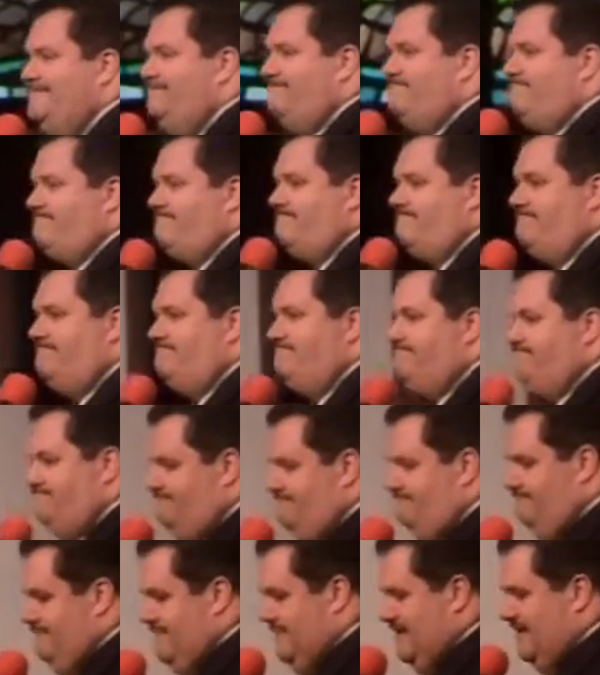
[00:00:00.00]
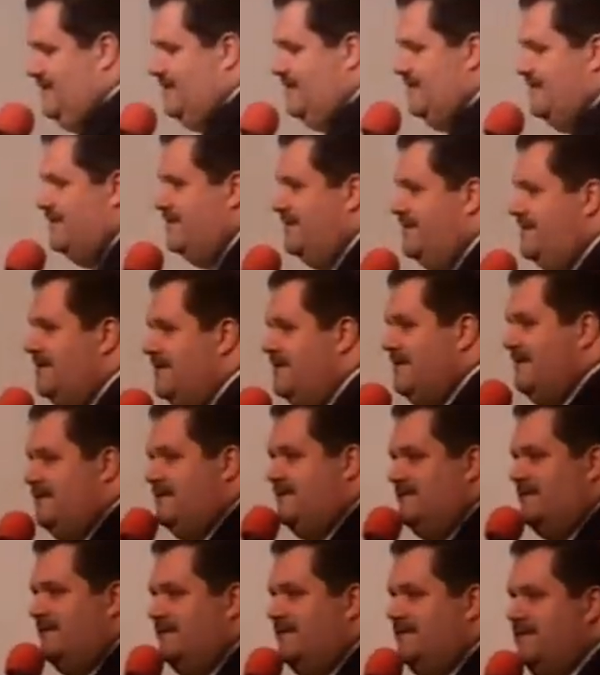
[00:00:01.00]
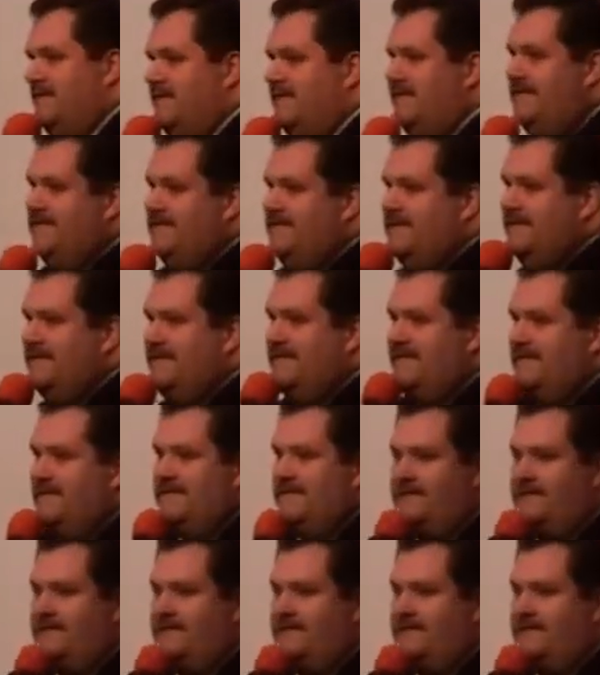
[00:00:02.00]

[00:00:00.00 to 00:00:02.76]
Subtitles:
[no speech]